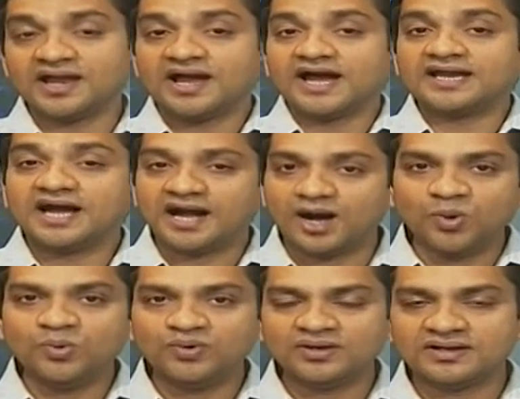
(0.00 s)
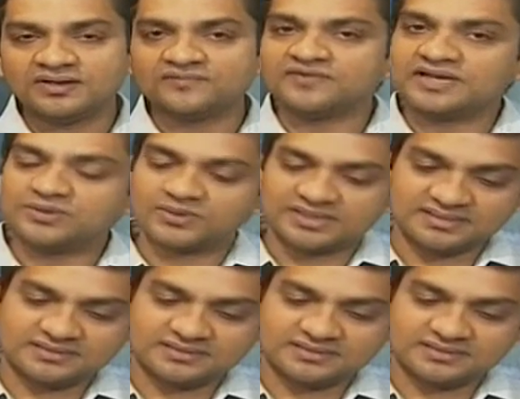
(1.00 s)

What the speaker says: And how? We will look at it.